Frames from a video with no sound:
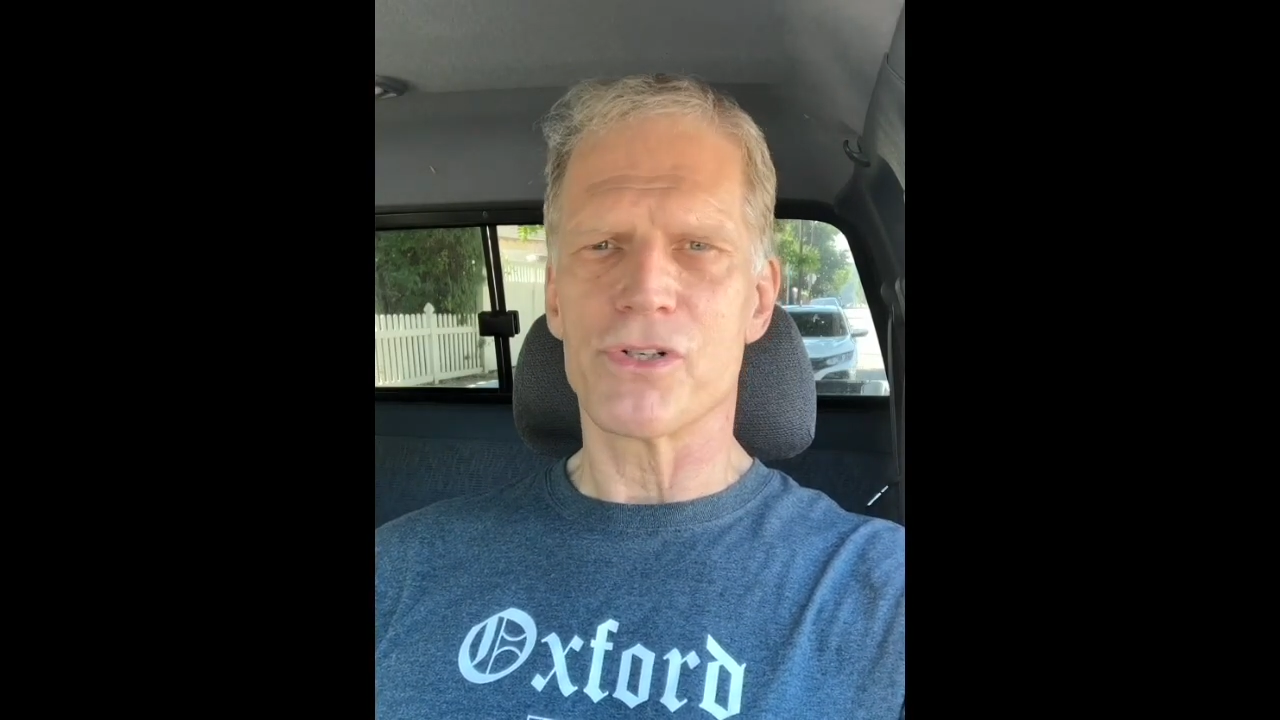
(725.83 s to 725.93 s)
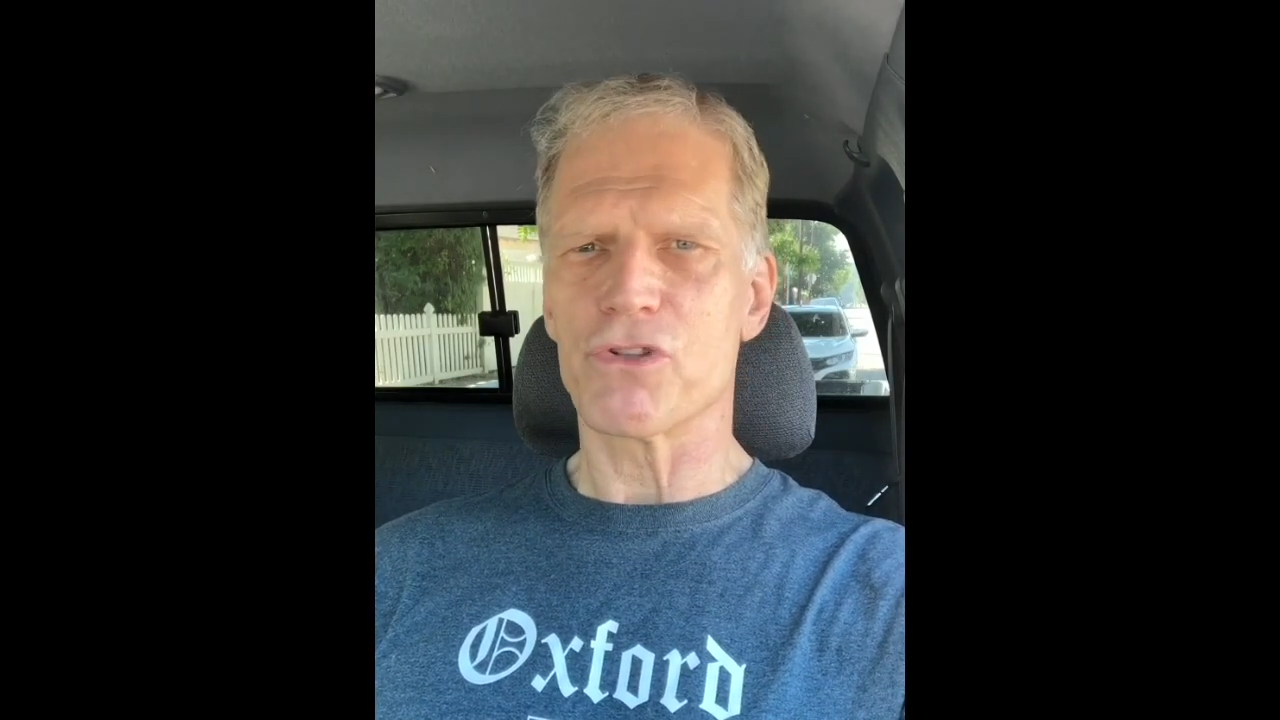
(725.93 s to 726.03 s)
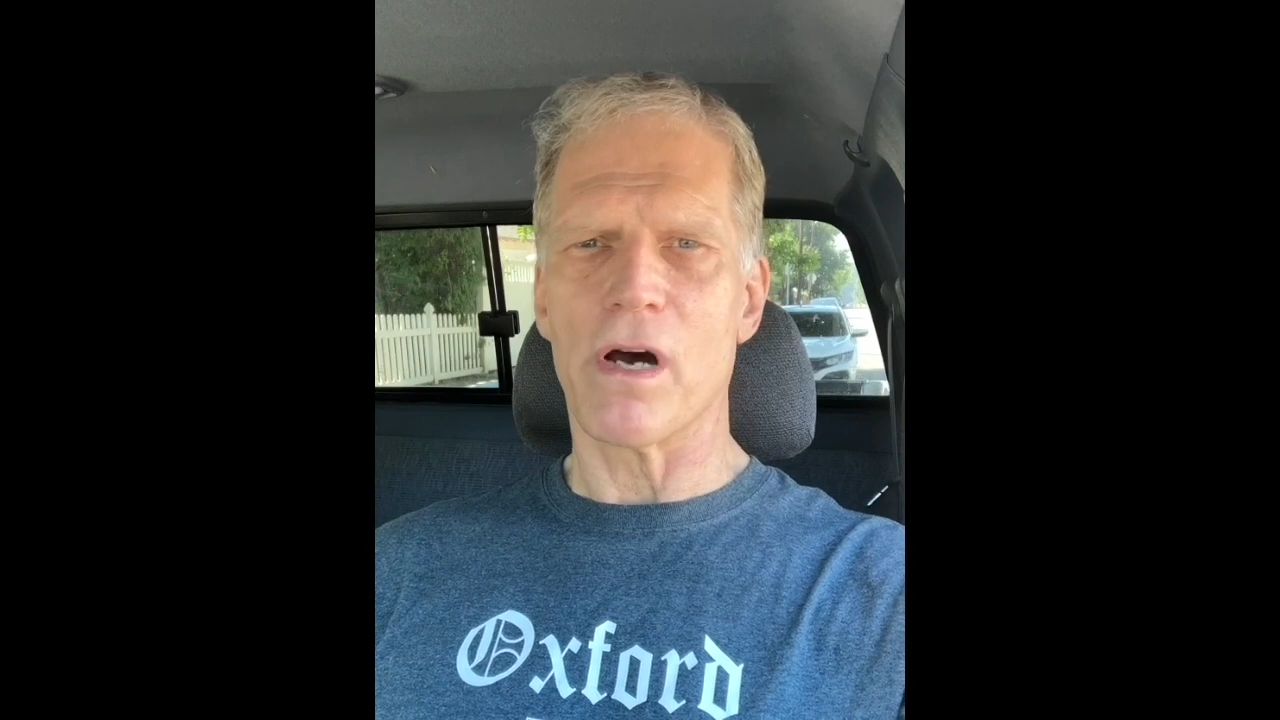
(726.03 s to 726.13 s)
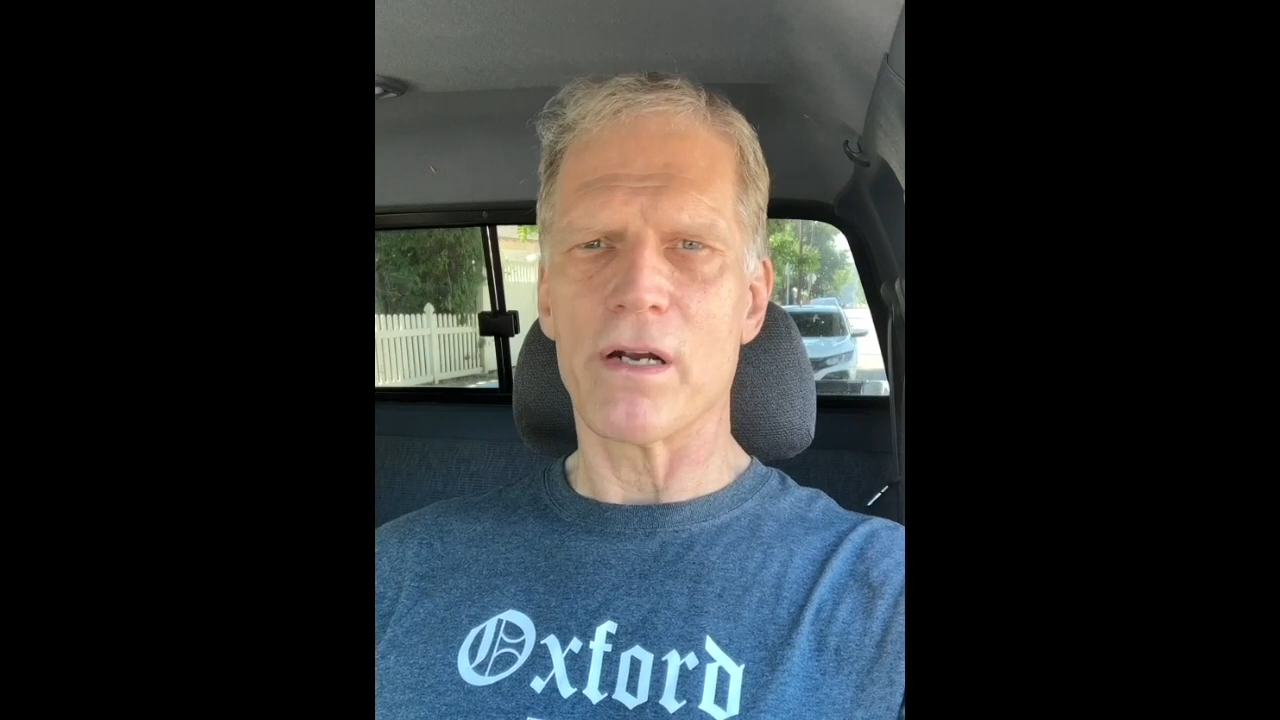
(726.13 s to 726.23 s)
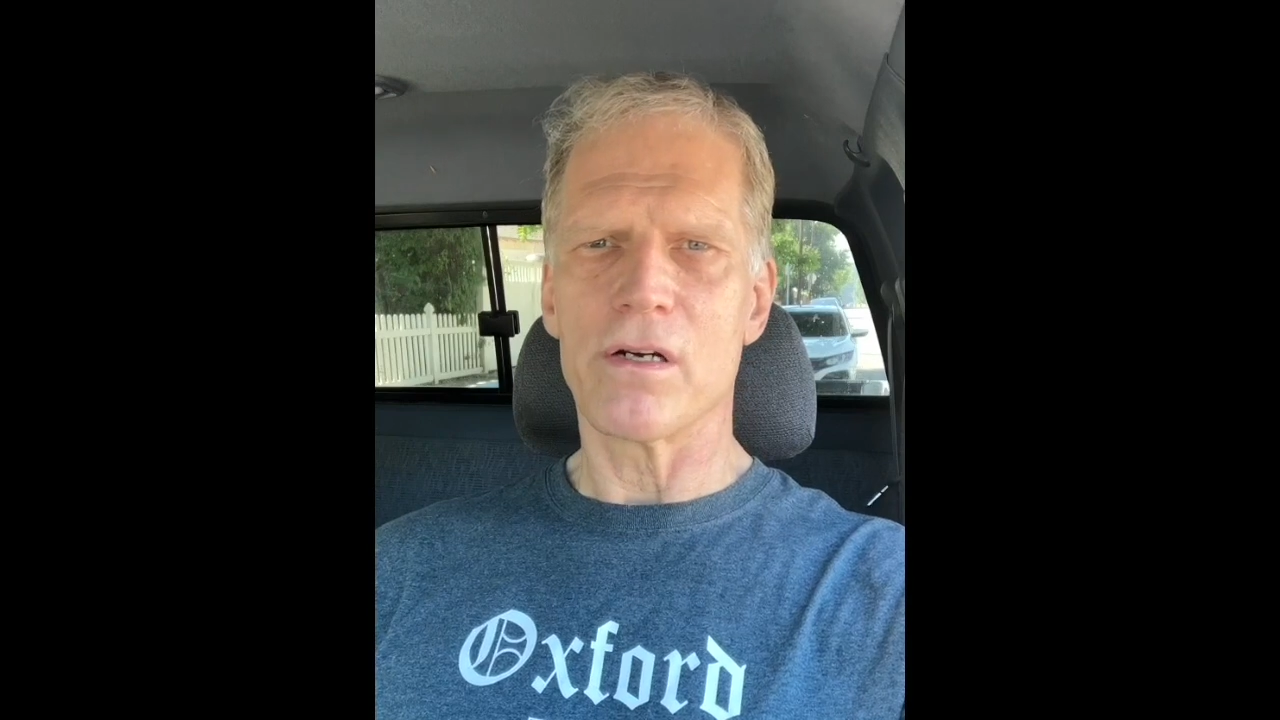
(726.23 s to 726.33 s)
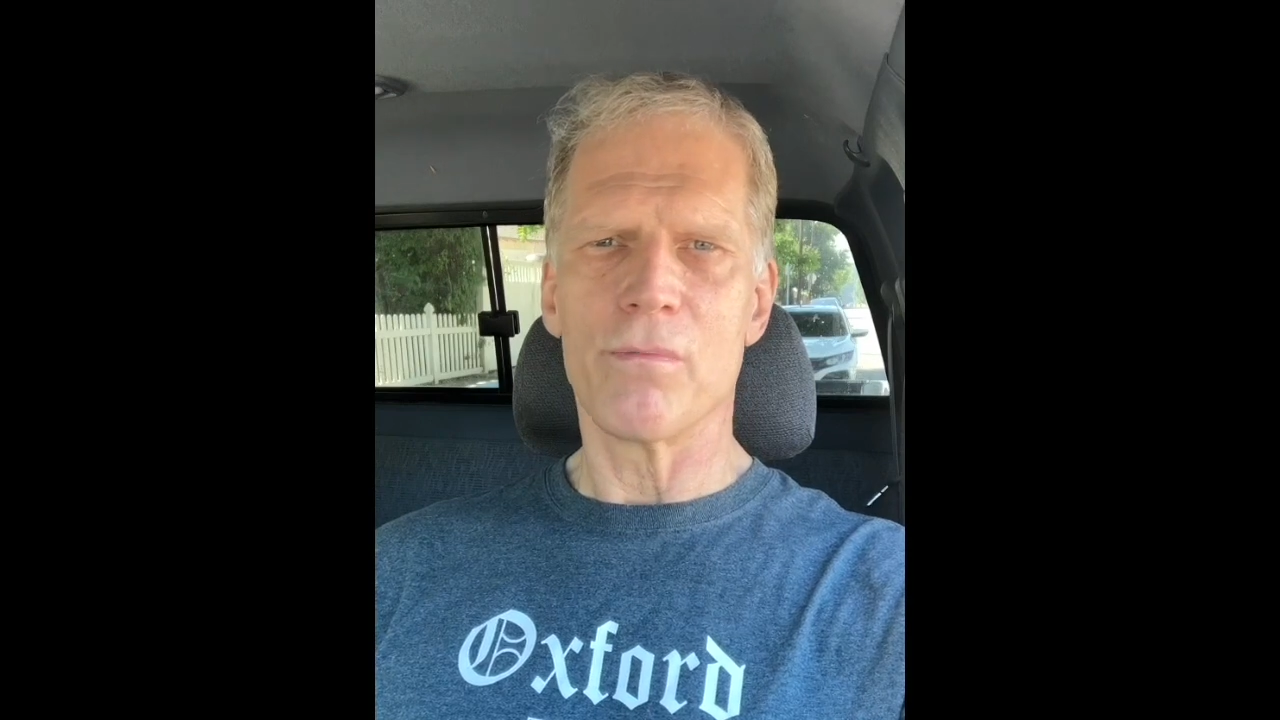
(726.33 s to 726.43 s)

stronger,